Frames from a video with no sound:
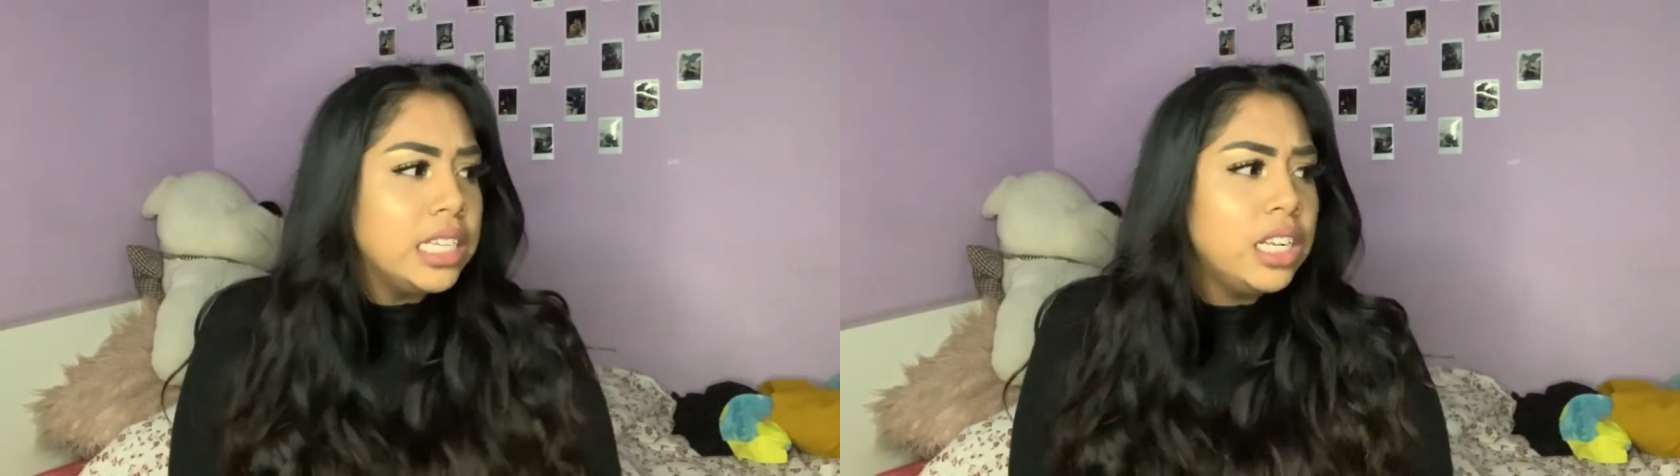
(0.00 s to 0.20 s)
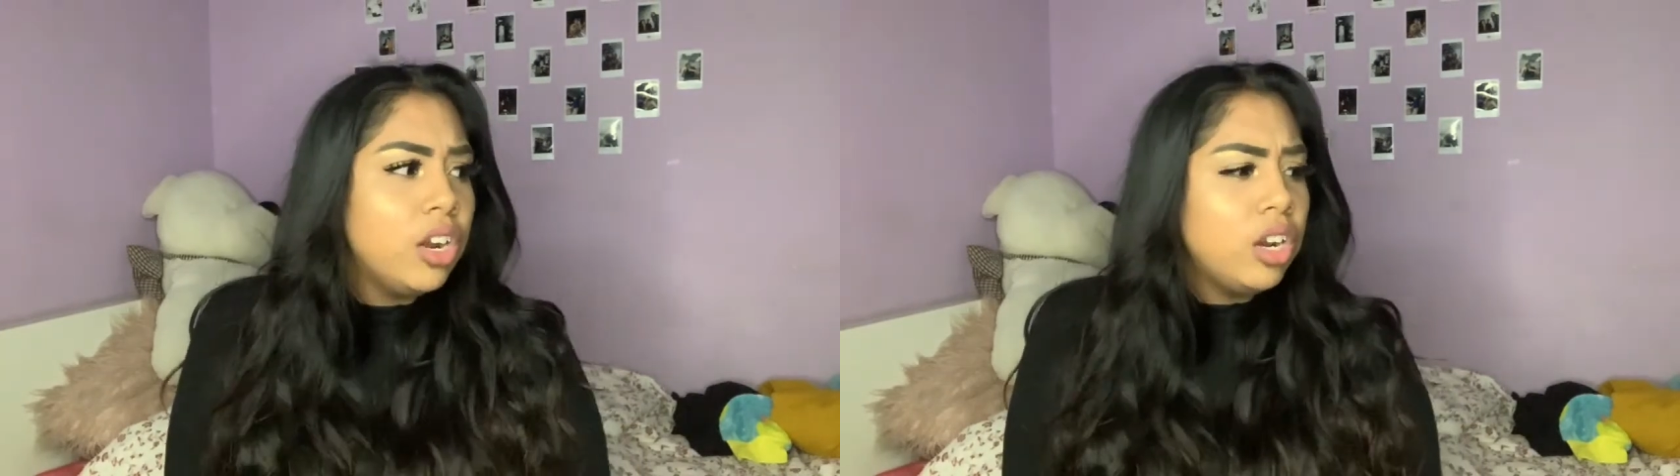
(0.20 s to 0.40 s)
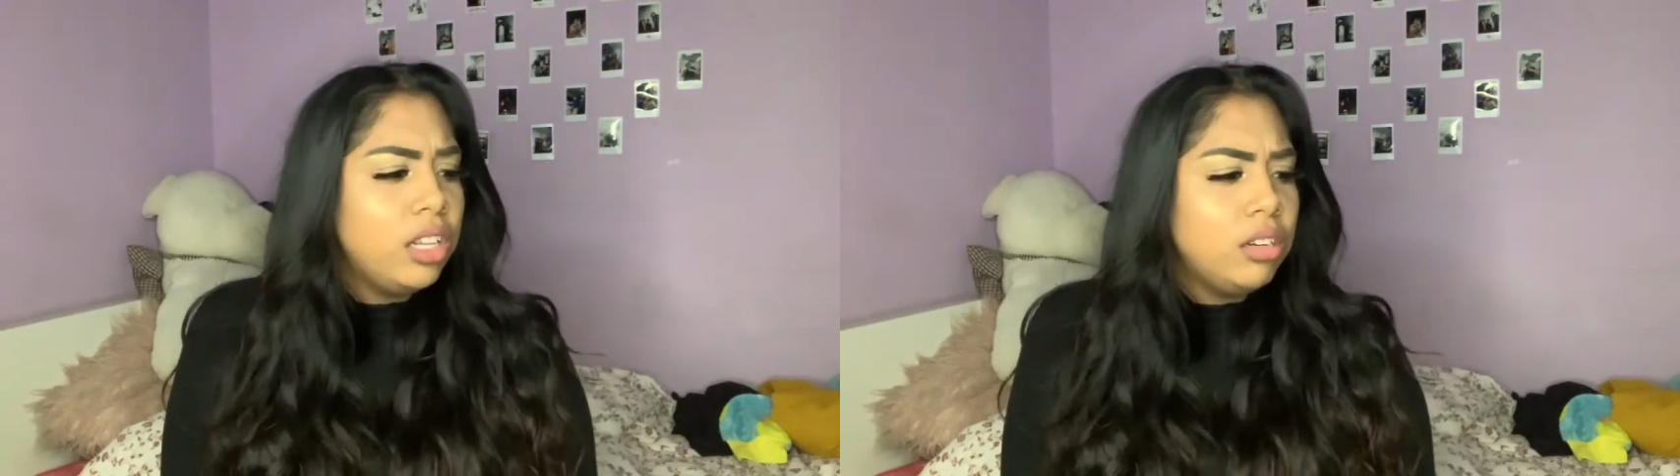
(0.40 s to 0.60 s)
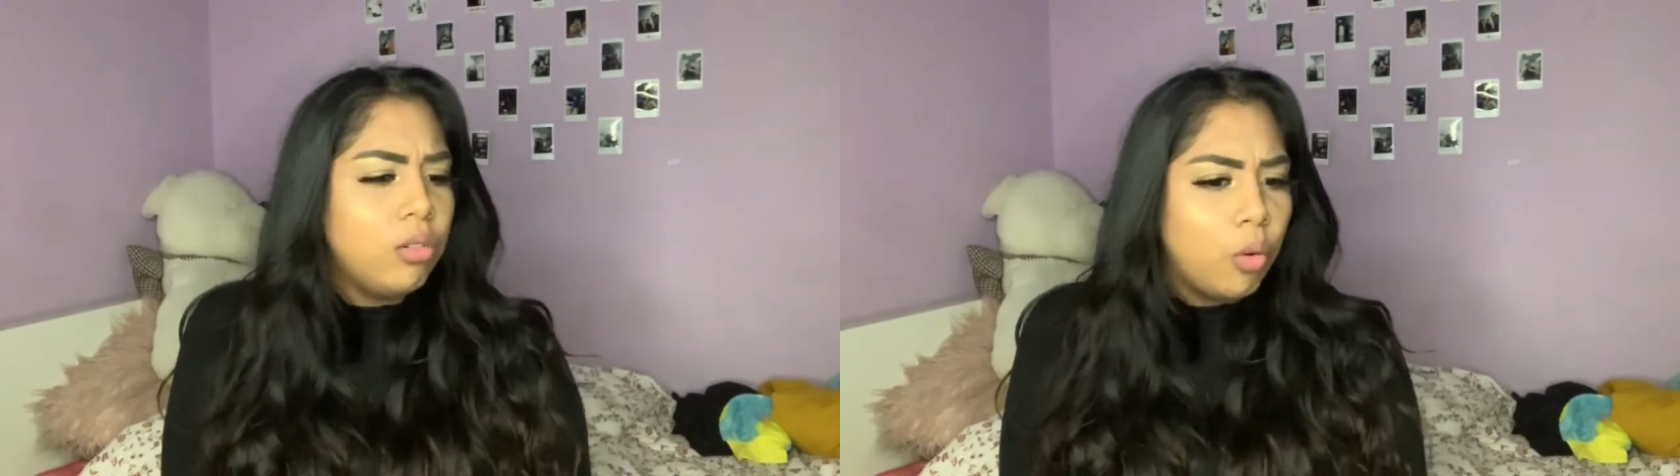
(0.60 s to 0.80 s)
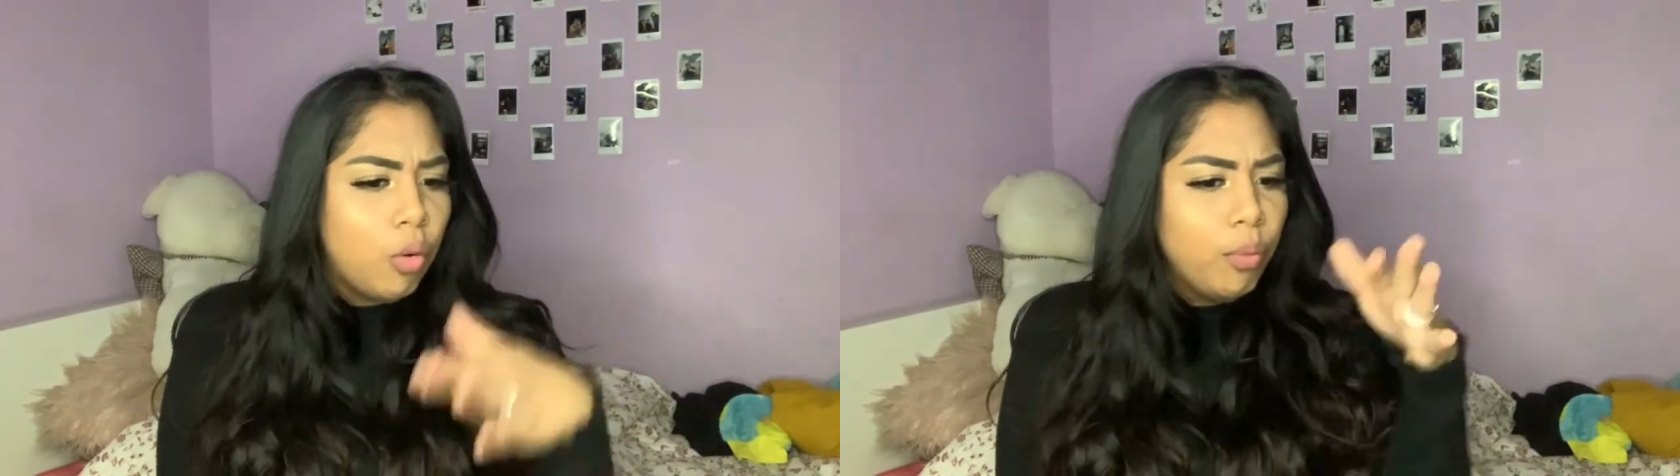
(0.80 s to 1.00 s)
seen her
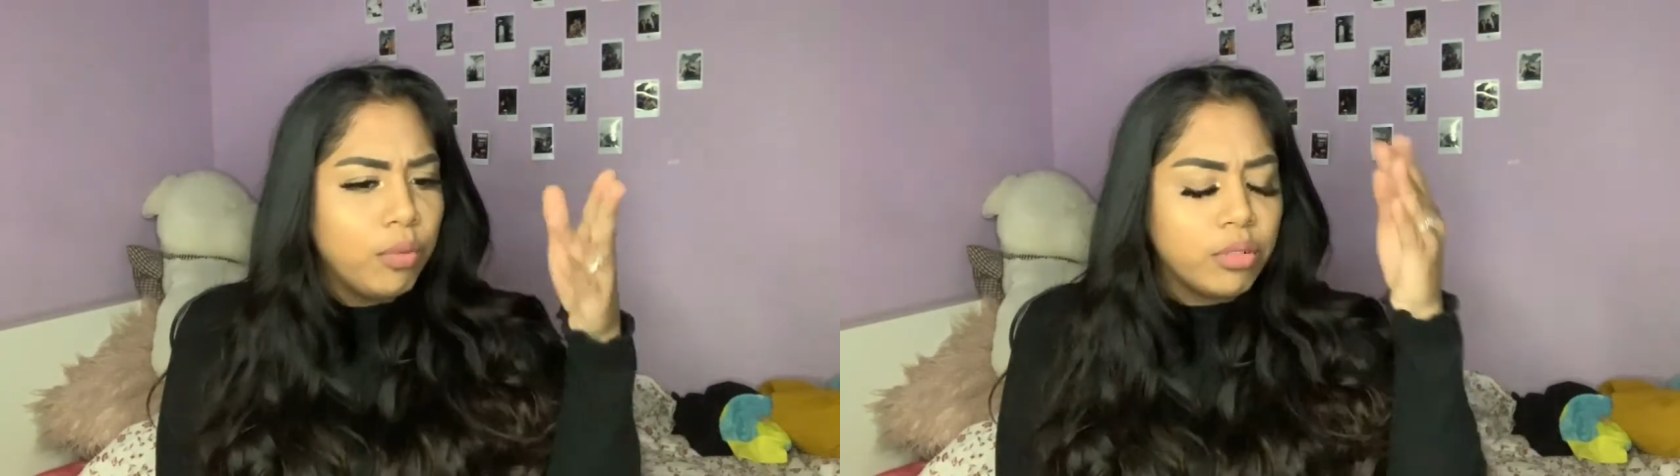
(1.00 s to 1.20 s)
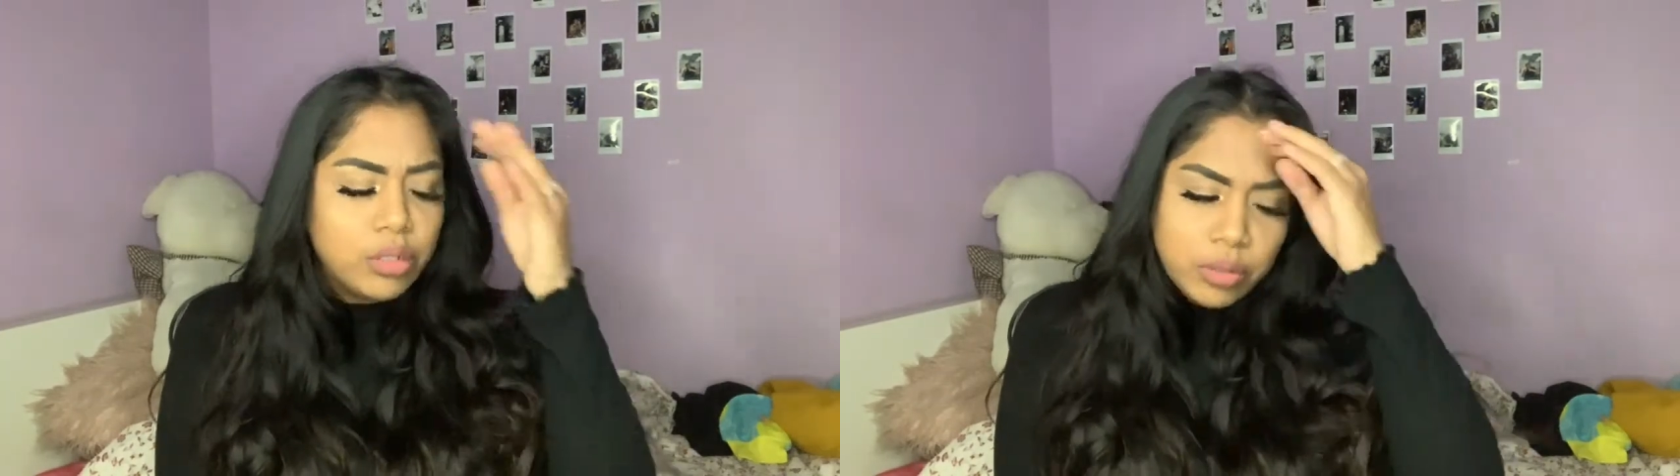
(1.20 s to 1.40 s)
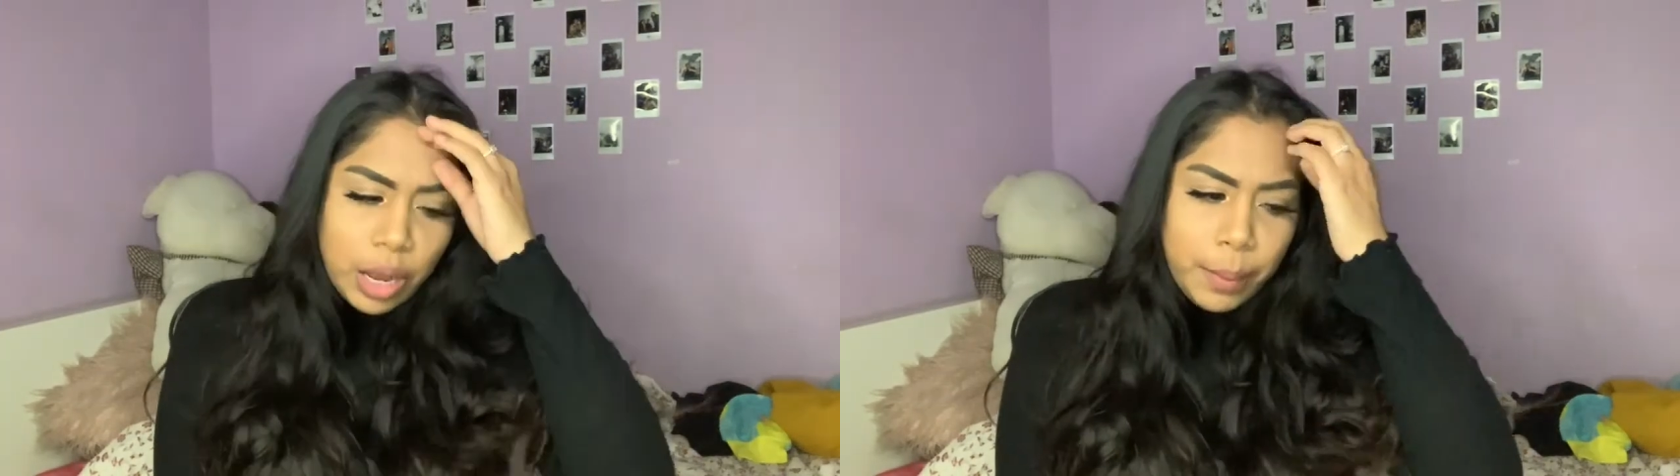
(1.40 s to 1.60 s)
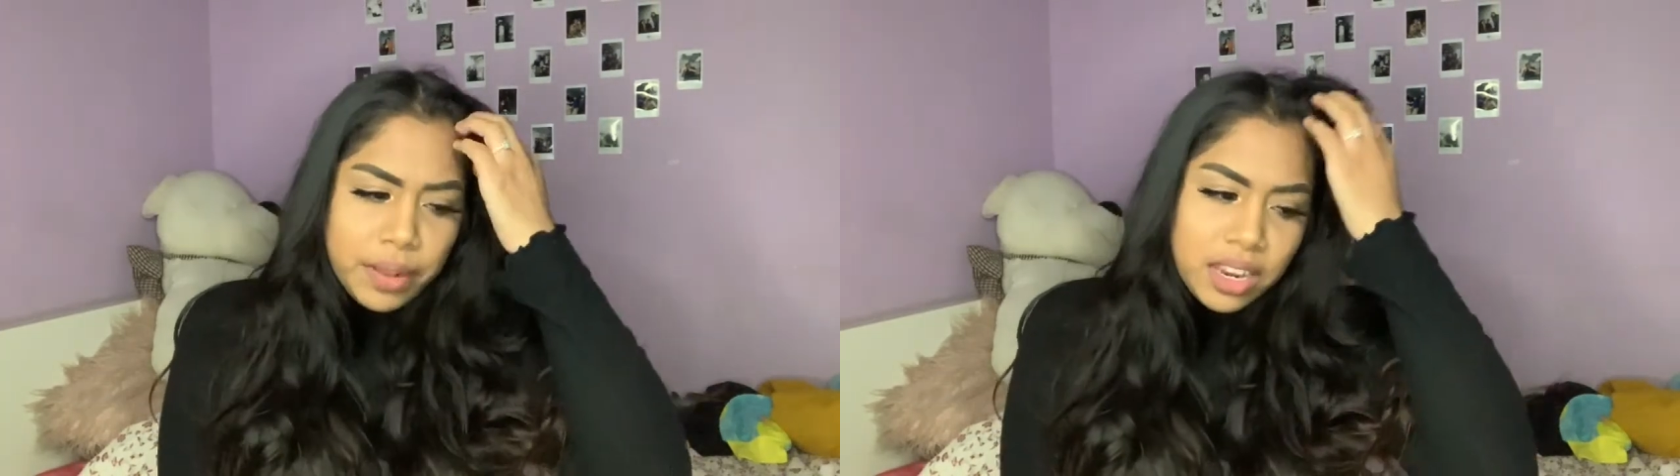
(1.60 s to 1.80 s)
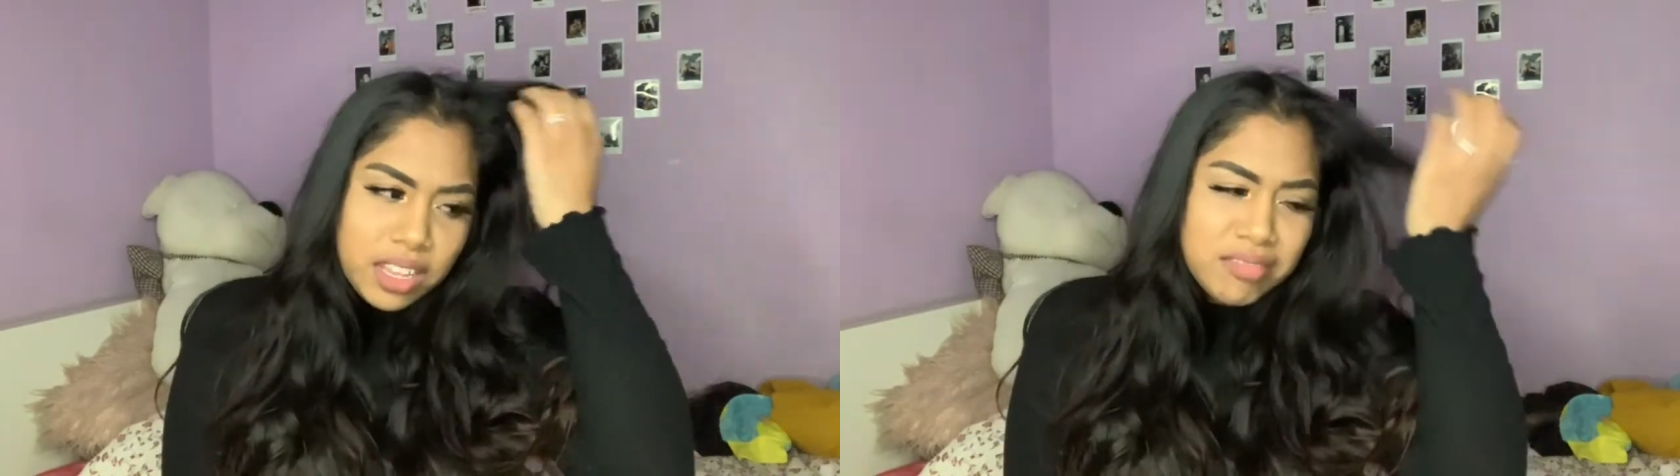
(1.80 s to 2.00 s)
little homegirls around,
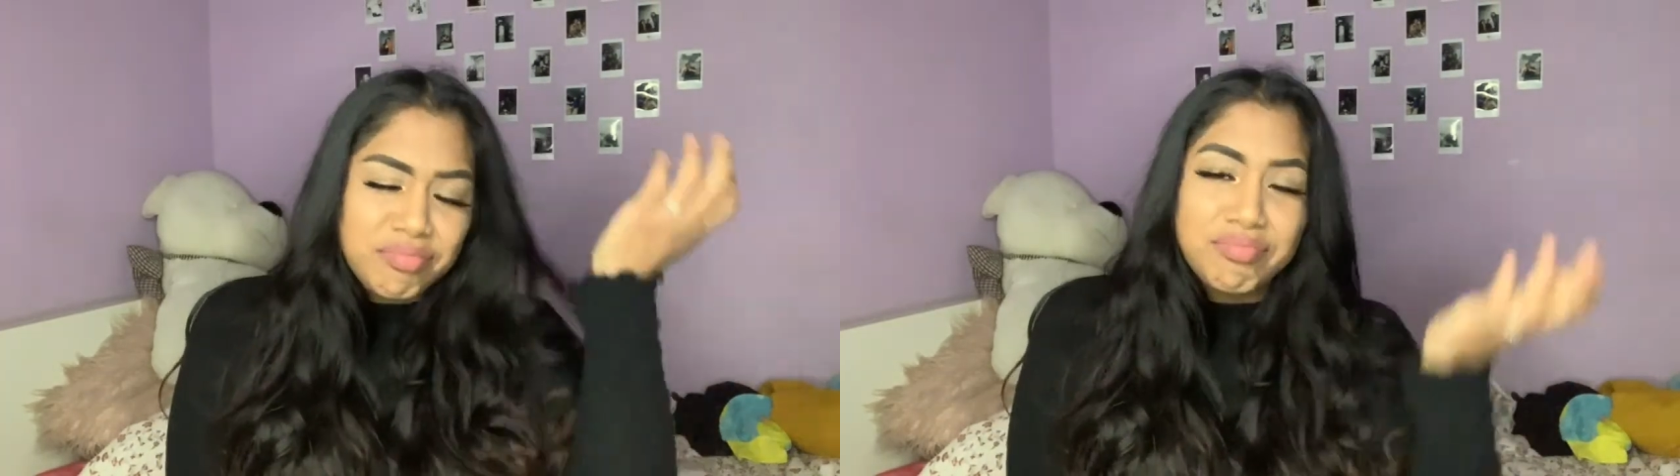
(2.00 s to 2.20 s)
but like,